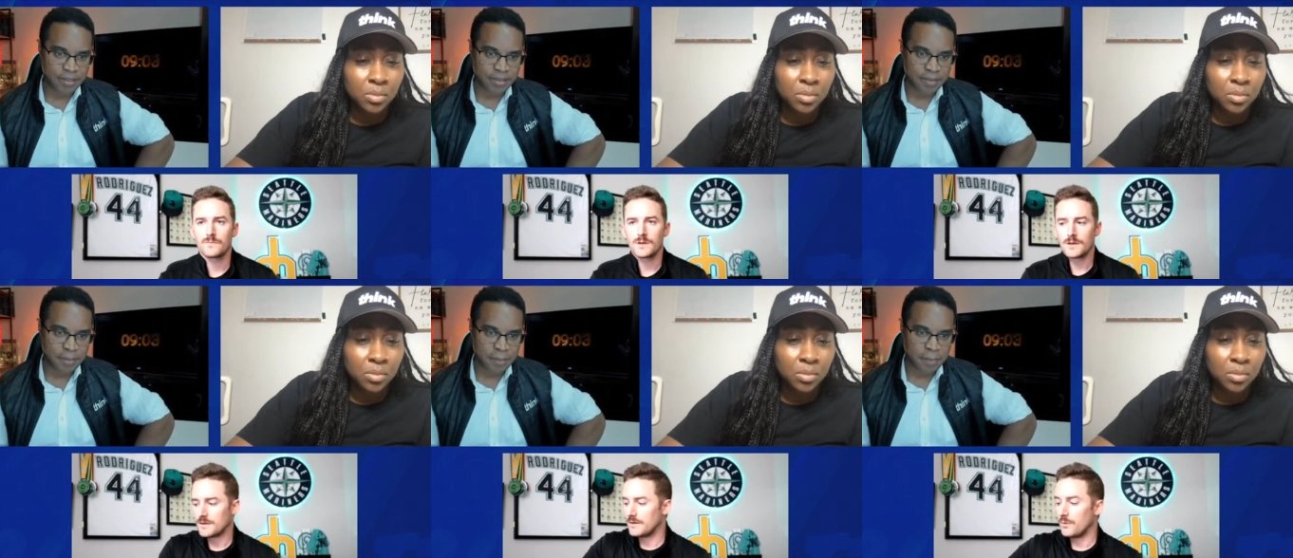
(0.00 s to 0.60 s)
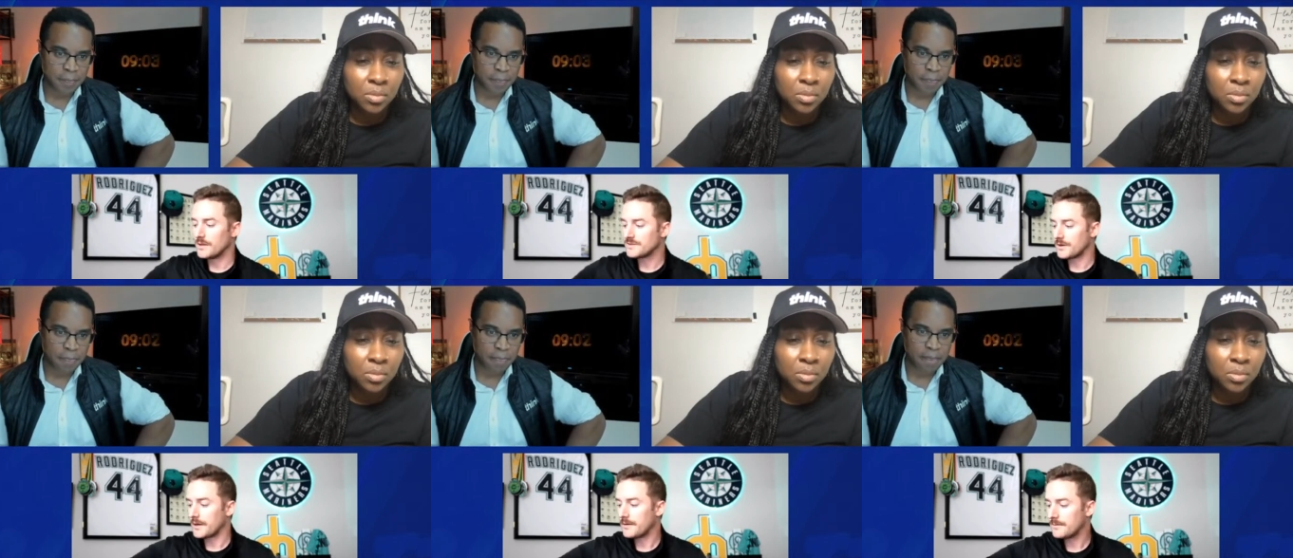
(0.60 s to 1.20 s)
Speaker 1: The what? Sorry.
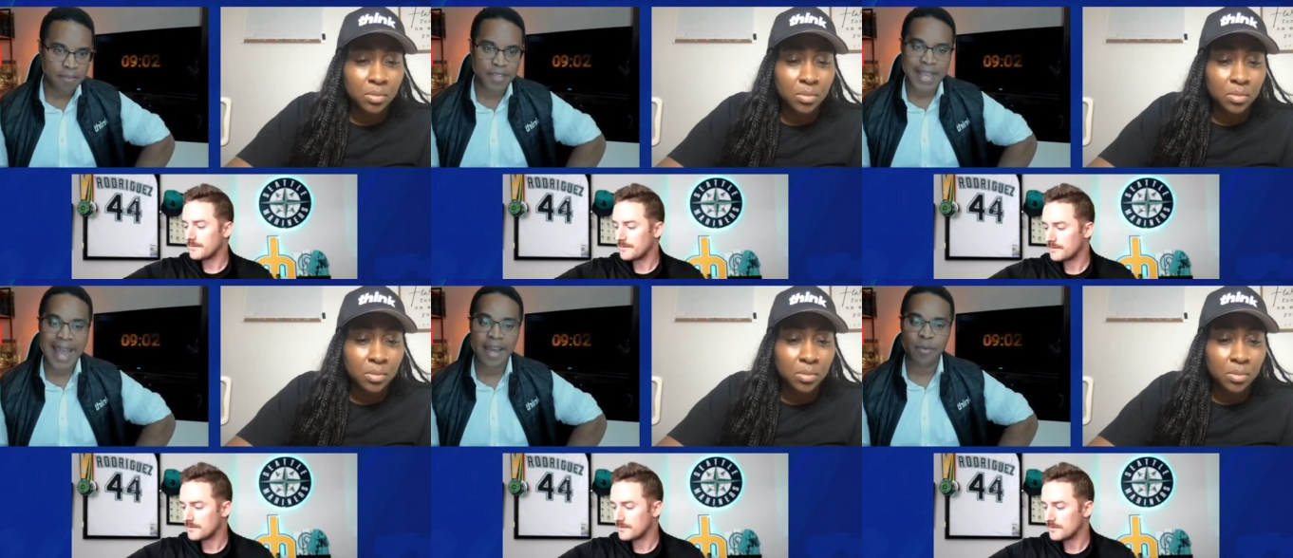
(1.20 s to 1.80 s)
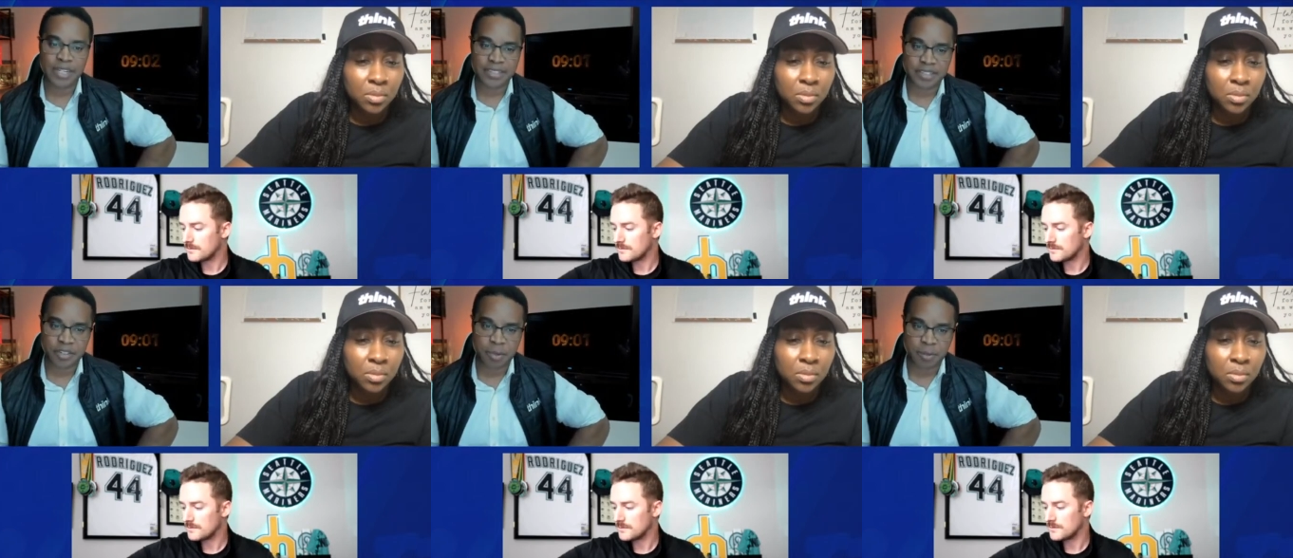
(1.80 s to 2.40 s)
The ad reads
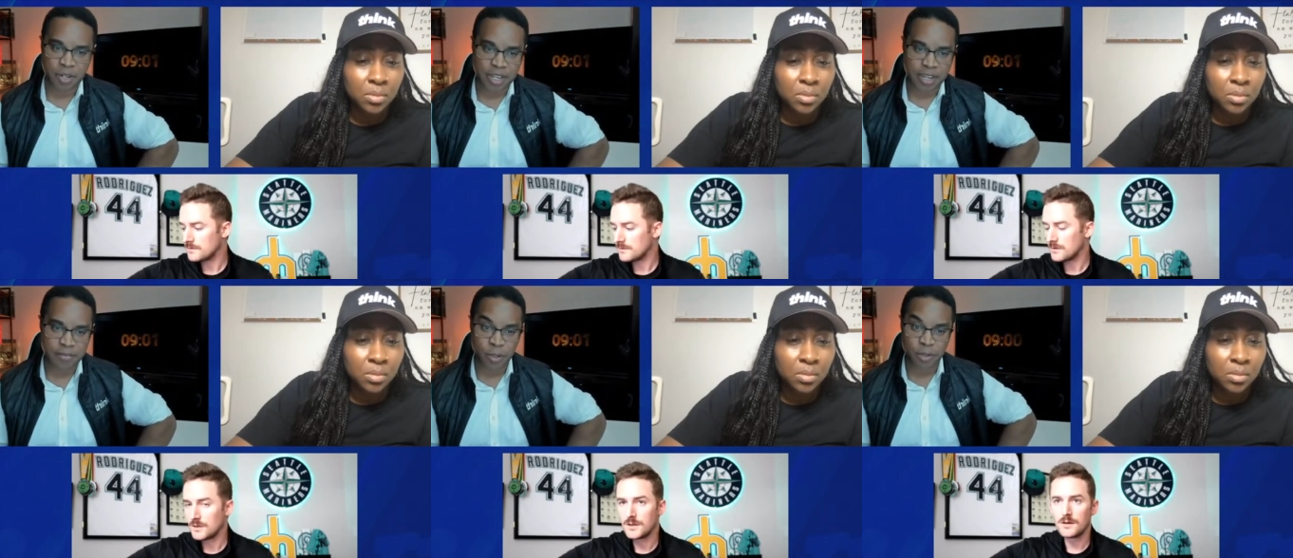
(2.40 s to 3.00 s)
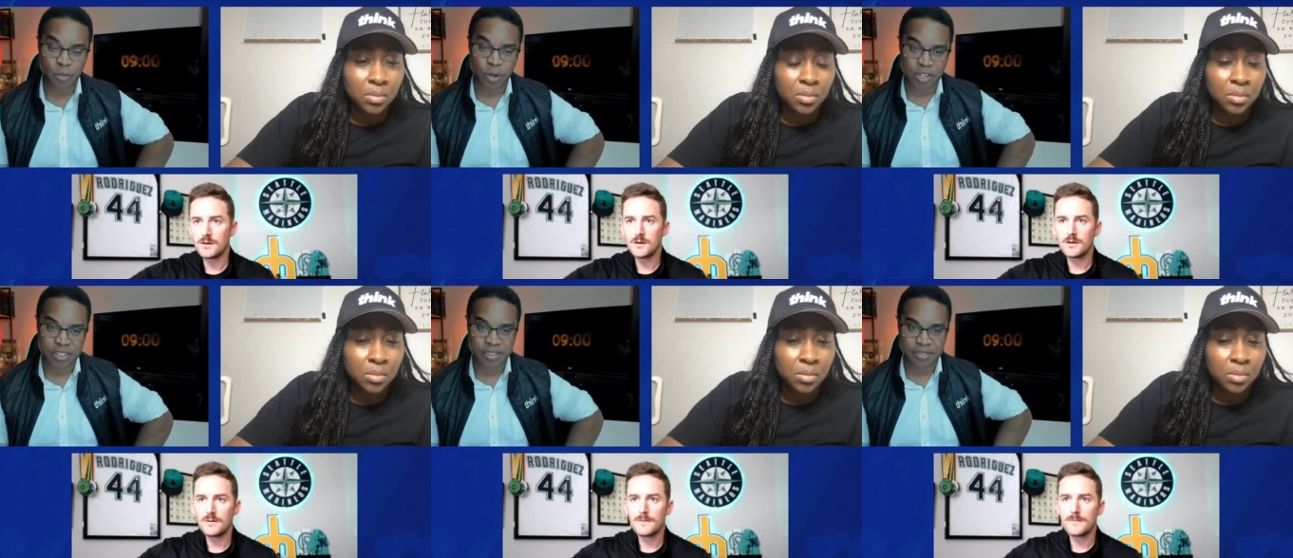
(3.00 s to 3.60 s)
that you've been putting in for the
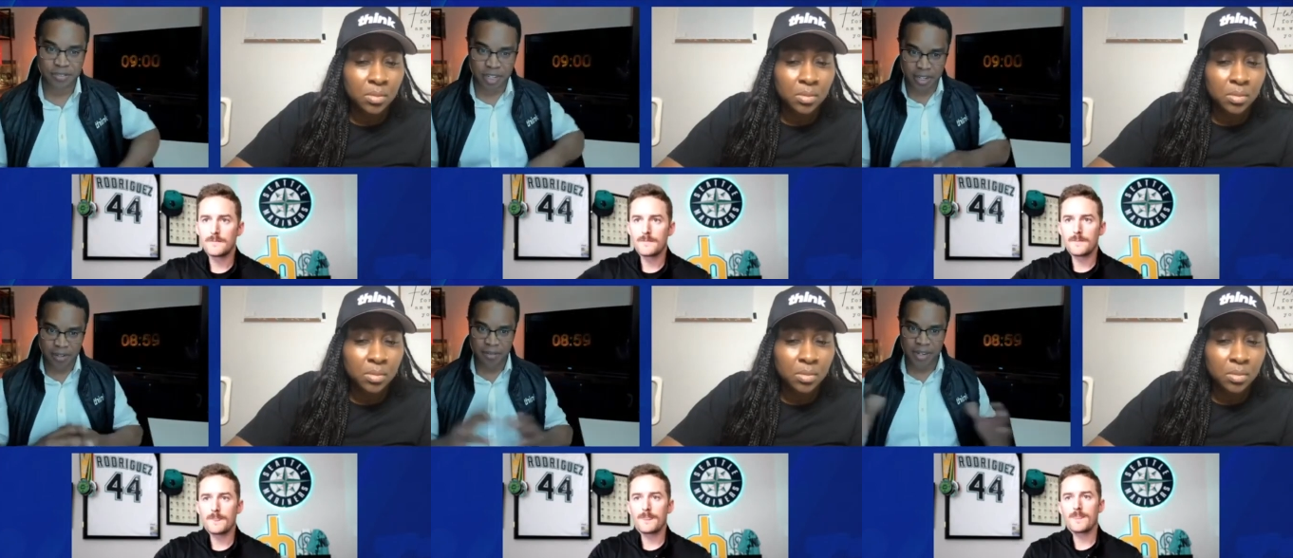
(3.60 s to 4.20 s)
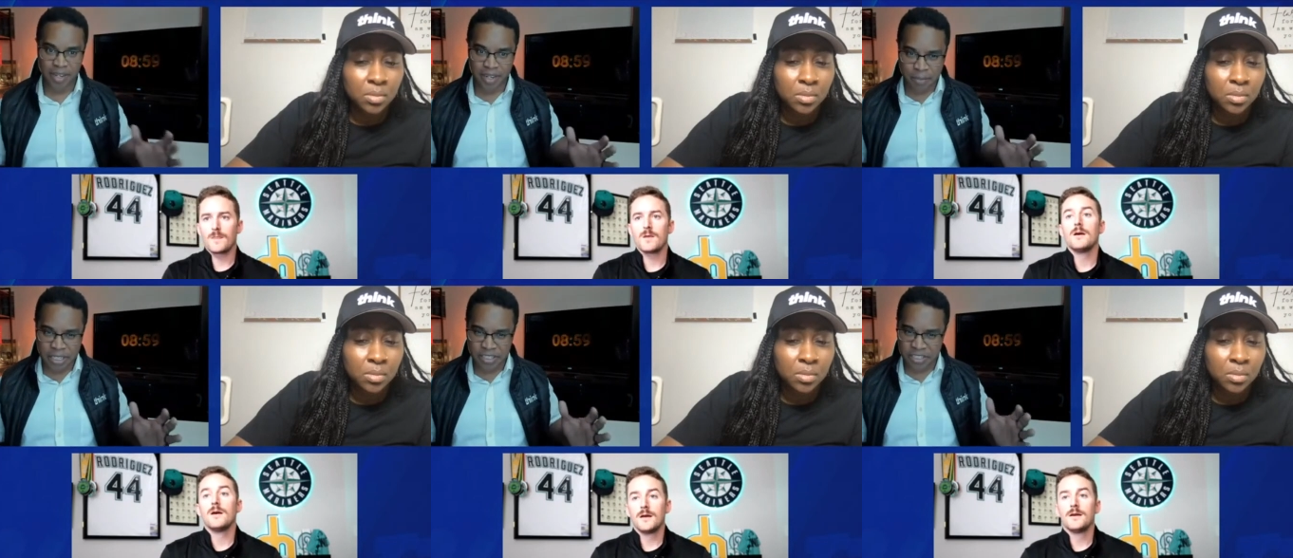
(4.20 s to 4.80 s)
mortgage, uh,
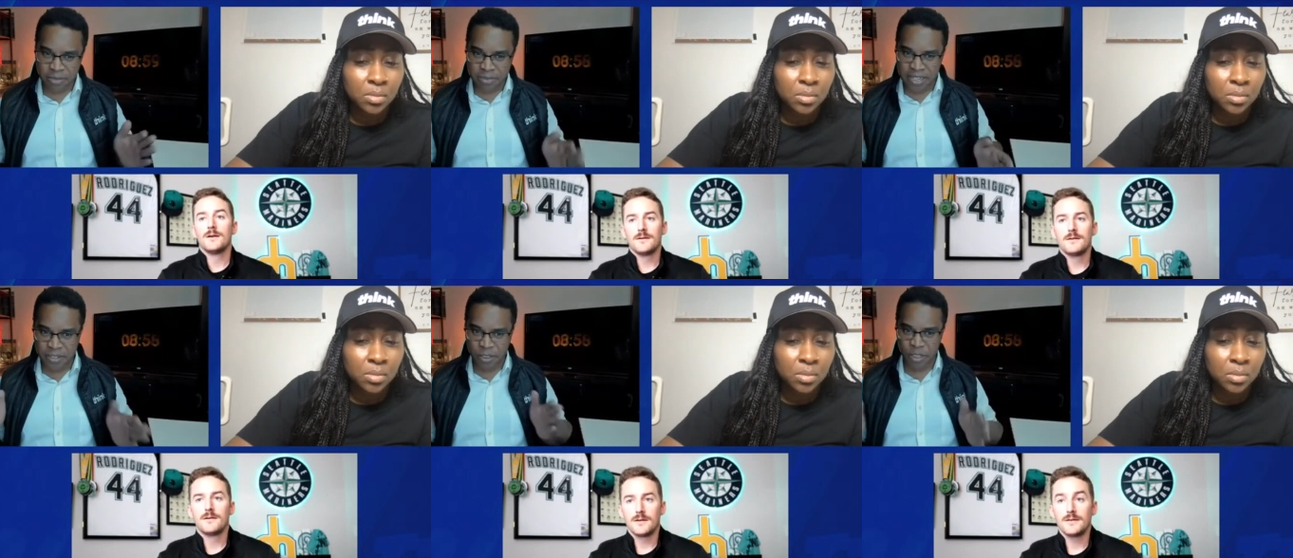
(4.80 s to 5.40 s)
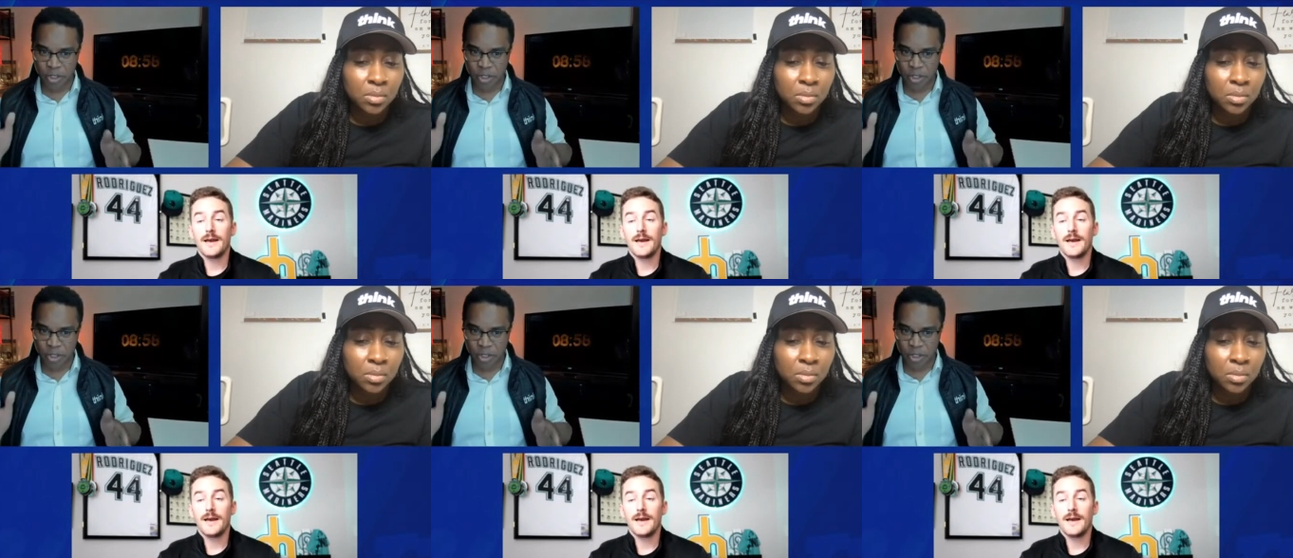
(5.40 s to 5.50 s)
because it seems like there's yeah.